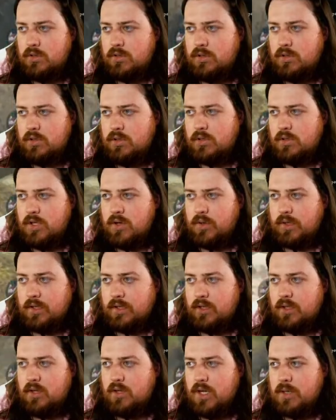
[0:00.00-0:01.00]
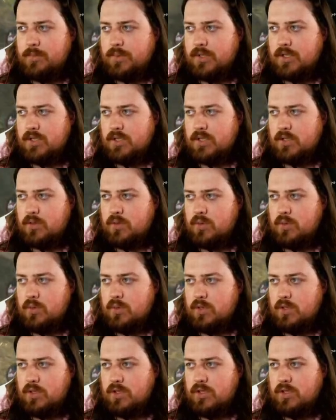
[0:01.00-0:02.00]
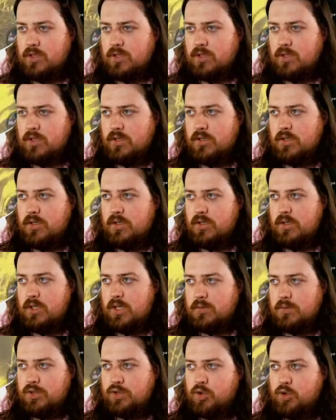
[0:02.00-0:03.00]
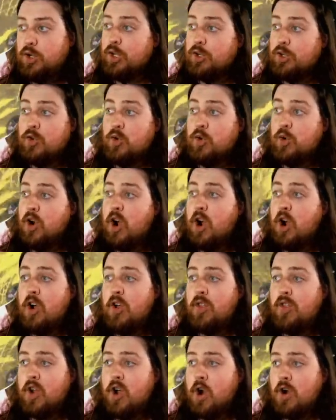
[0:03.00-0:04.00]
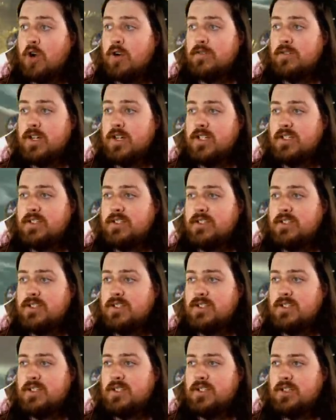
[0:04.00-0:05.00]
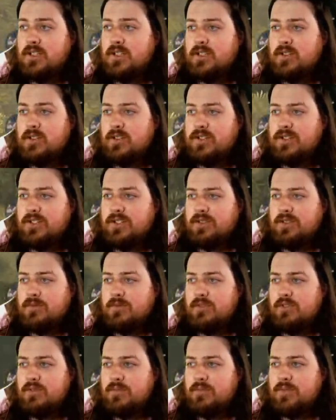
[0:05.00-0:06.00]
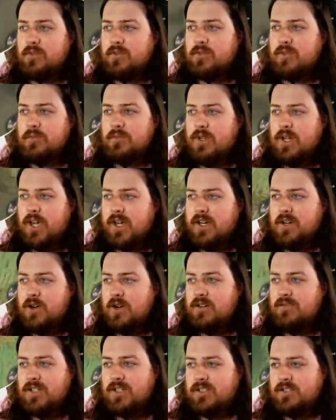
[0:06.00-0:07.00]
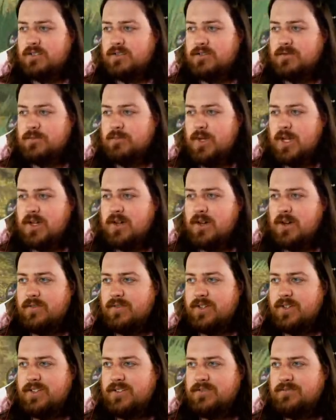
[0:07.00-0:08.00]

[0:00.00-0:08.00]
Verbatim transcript: Now we can go up in this little corner. Just going to ignore all the Carnivines. Watch that, someone jump over them. Hi, Carnivine. Bye, Carnivine.